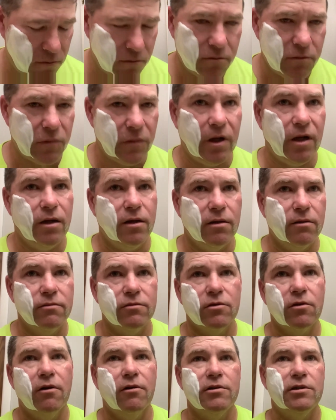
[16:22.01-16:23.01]
hey, as
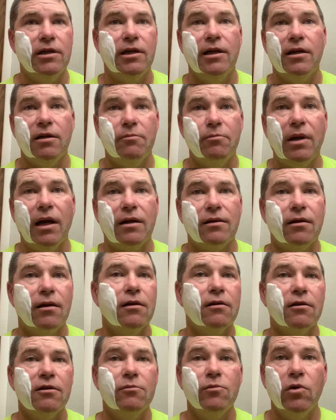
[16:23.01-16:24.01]
long as you get it back there
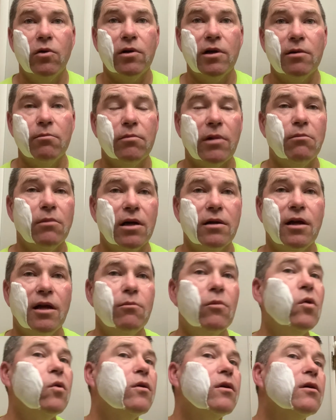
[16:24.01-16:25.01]
in the morning, by Monday
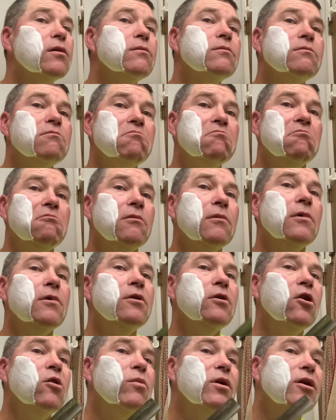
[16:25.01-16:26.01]
morning,
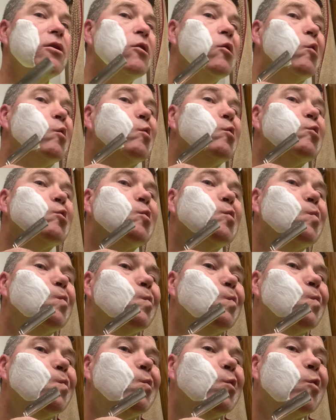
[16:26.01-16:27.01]
nobody knows.
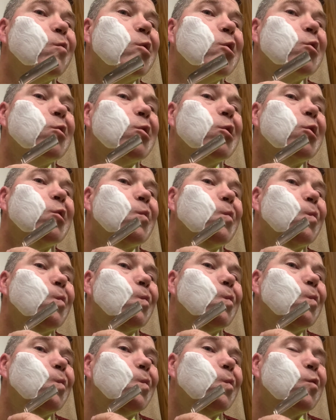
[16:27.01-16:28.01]
Nobody will know.
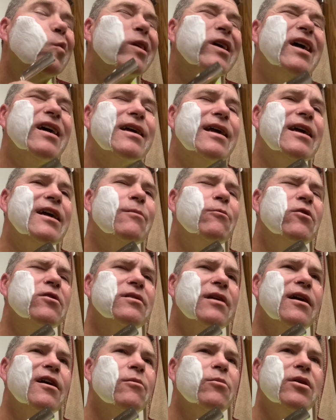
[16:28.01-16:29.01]
Well, they got cameras
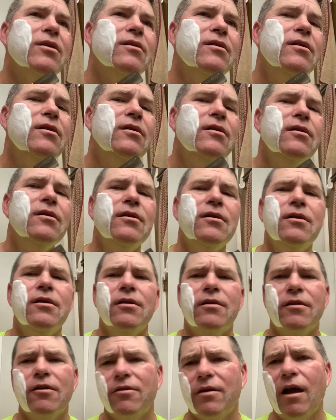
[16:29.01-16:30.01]
now, but
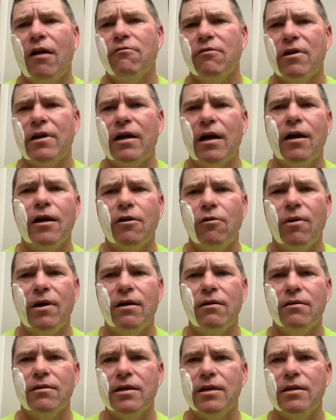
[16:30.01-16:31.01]
they're not really high
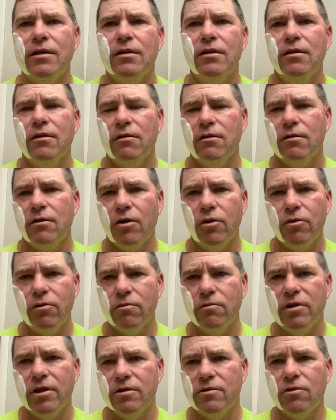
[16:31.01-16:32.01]
quality, low
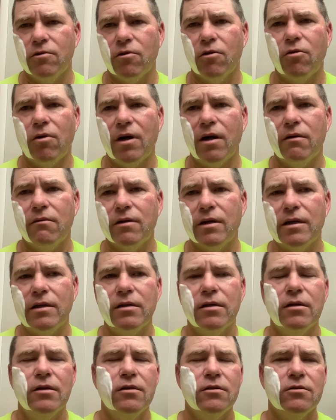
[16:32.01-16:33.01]
digital quality,
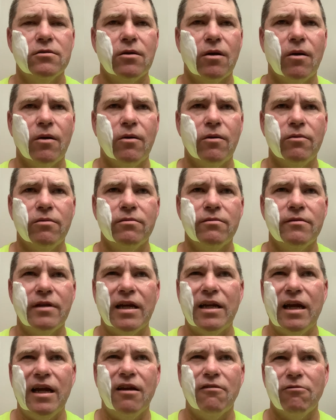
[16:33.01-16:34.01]
so they
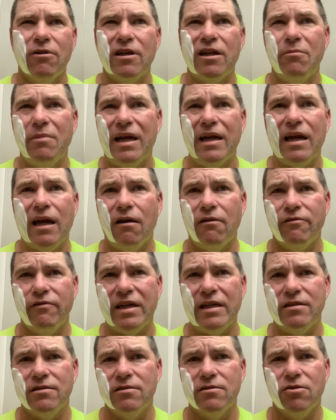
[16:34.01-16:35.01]
can't really make out
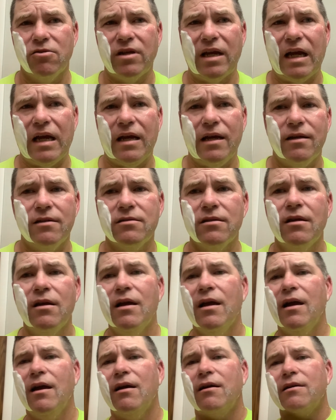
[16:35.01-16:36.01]
faces or tags.
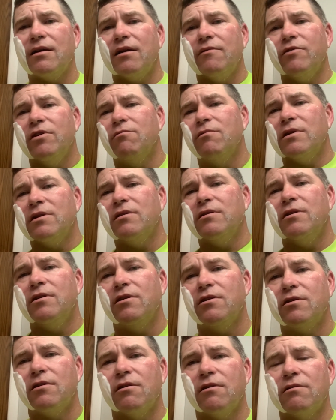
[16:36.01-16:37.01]
I'll give you one of these
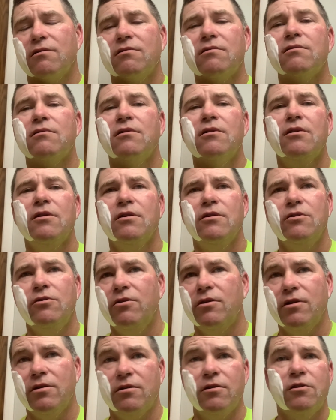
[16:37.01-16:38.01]
shirts. You
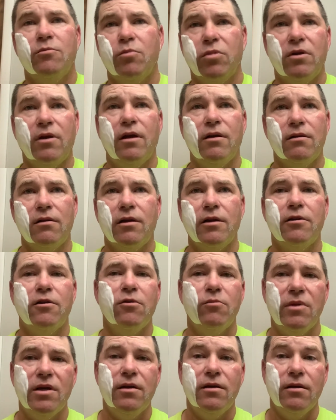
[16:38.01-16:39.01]
can just pretend like you're
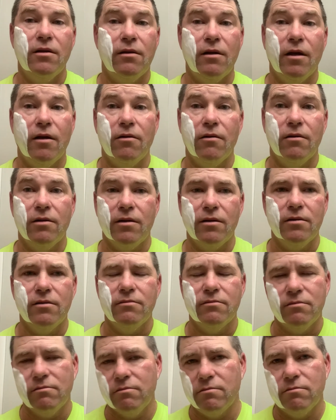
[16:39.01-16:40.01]
me and head on
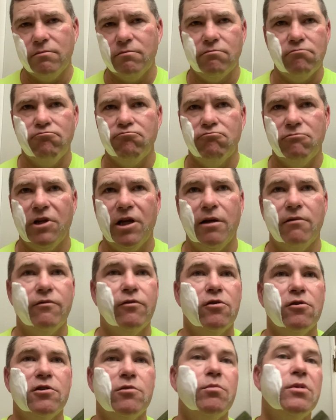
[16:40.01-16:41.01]
in. Take it
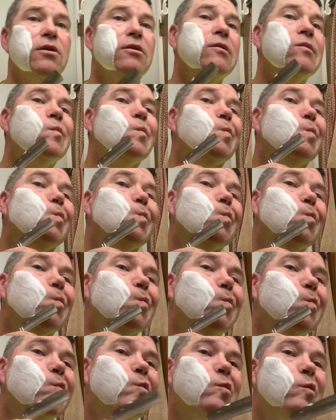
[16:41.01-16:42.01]
for a spin.
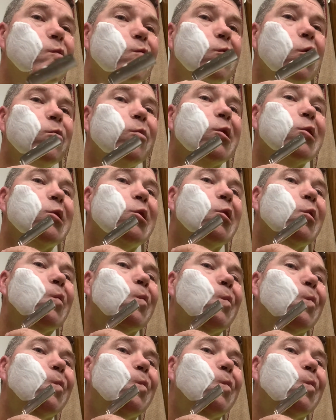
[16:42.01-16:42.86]
No big deal.